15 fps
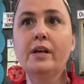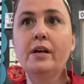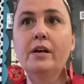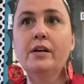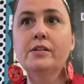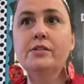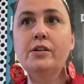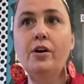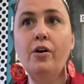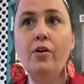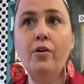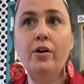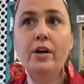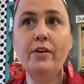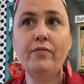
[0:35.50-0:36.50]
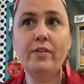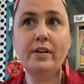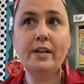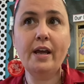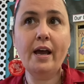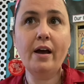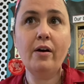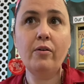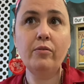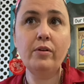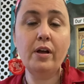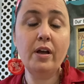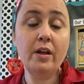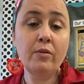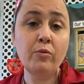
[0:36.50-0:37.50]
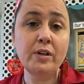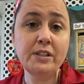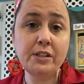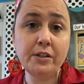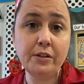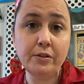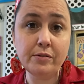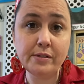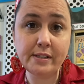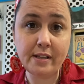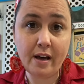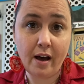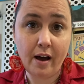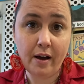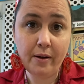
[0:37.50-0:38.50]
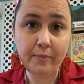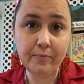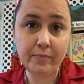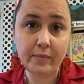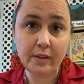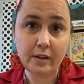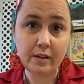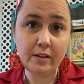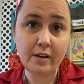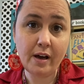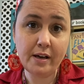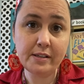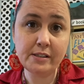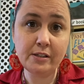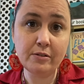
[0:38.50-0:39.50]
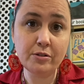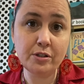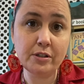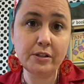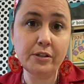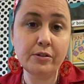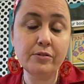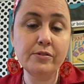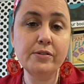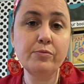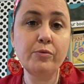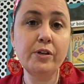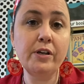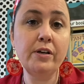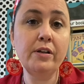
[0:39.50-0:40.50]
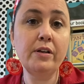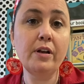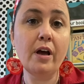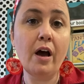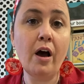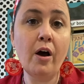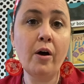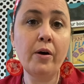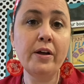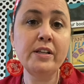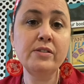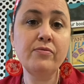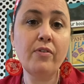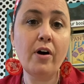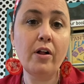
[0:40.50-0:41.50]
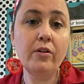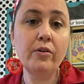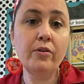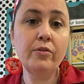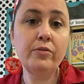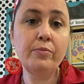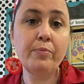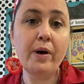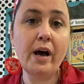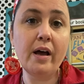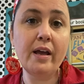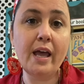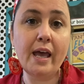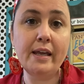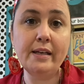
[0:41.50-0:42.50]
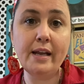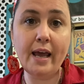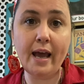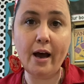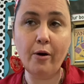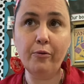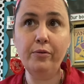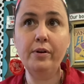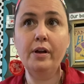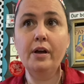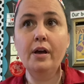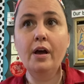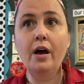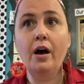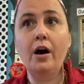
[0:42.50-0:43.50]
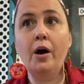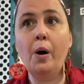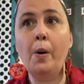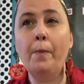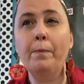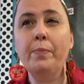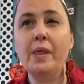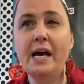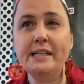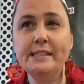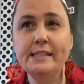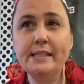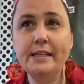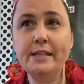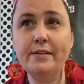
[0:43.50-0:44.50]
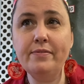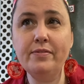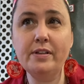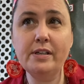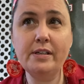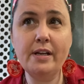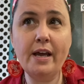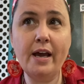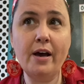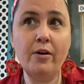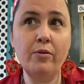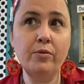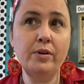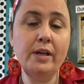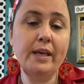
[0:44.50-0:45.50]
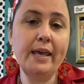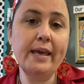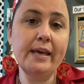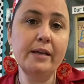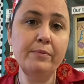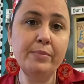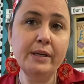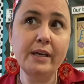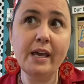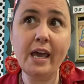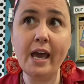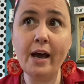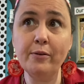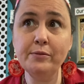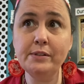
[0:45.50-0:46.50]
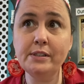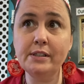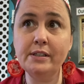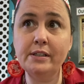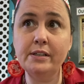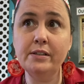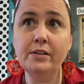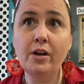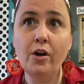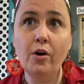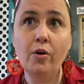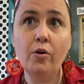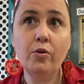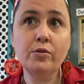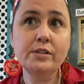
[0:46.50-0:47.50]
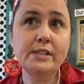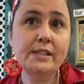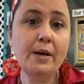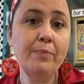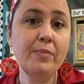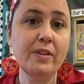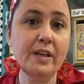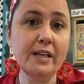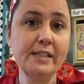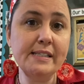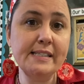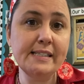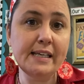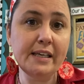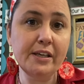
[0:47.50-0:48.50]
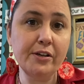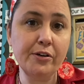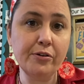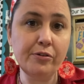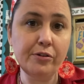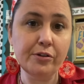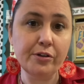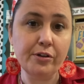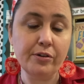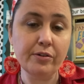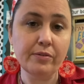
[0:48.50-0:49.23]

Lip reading: So if a noun, when to use the is usually used when it's followed by a noun. That's if the noun can be counted or something singular.